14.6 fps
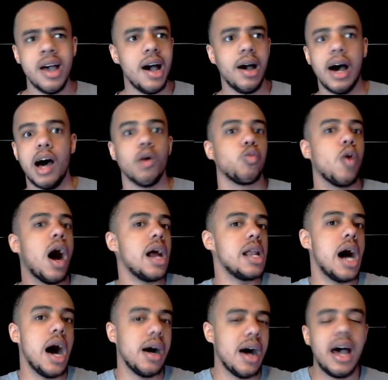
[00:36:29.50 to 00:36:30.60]
Ron
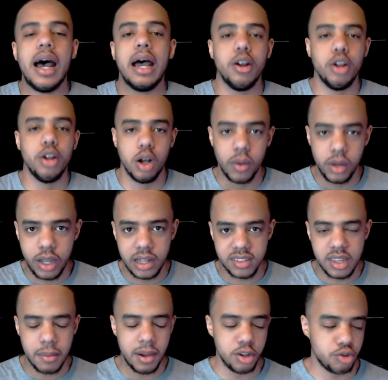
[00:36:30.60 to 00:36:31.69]
Hall, I don't know, you guys
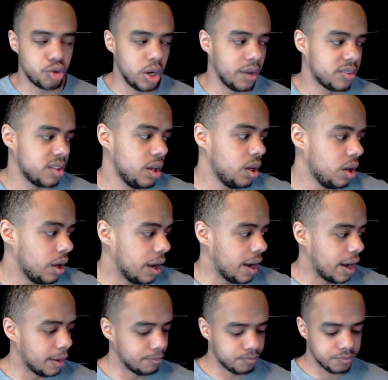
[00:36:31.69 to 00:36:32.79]
get my drift.
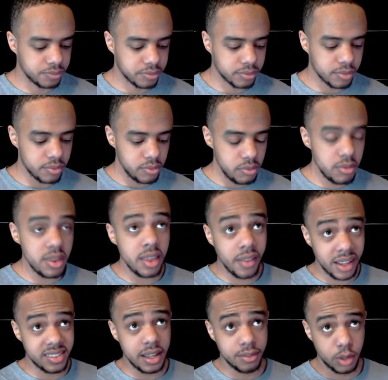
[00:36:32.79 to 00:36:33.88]

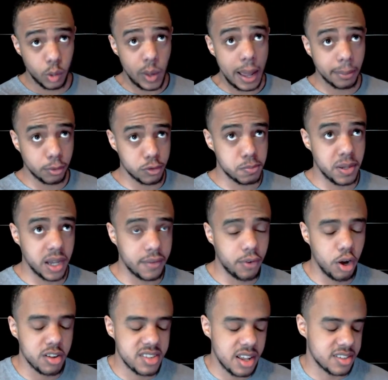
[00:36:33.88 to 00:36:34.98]
That's if the Raptors pick
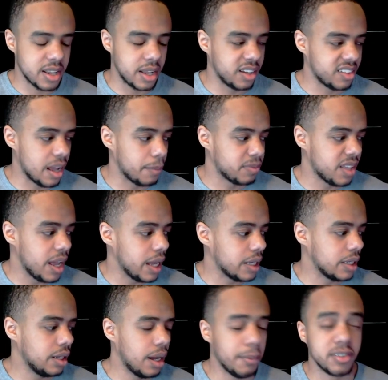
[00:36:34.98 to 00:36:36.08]
falls outside of the top 10.
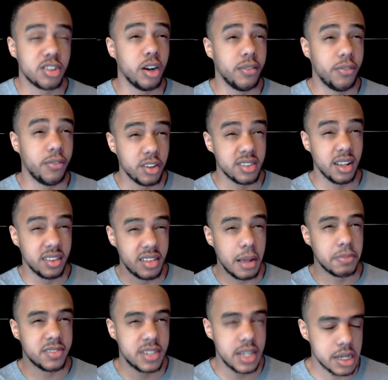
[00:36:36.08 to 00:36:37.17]
It falls out of the top
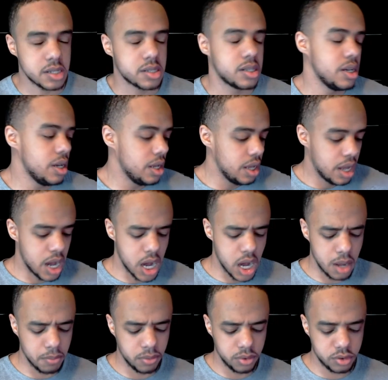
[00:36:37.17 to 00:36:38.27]
6.
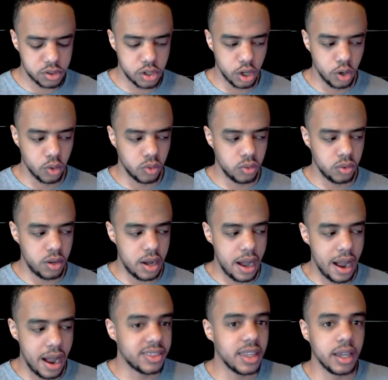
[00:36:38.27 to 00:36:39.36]
So
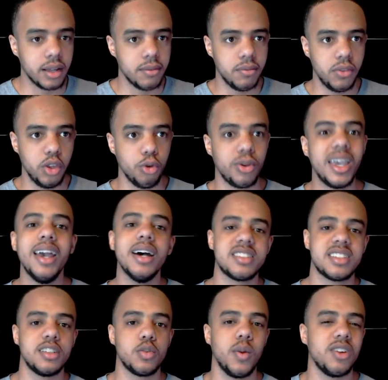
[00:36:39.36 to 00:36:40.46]
I think you get a
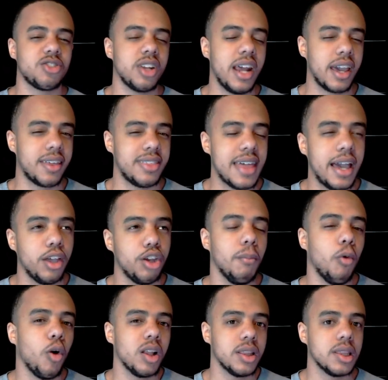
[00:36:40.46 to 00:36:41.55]
situation like that, you're
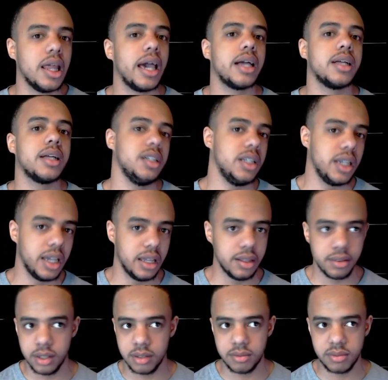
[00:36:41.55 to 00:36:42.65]
more likely to get
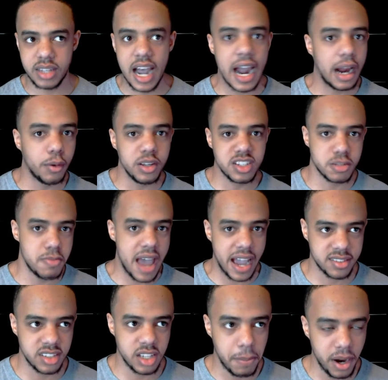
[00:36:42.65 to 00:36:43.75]
the Tyrese
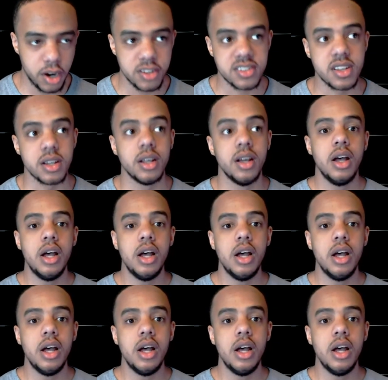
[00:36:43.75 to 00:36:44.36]
Maxey comparison.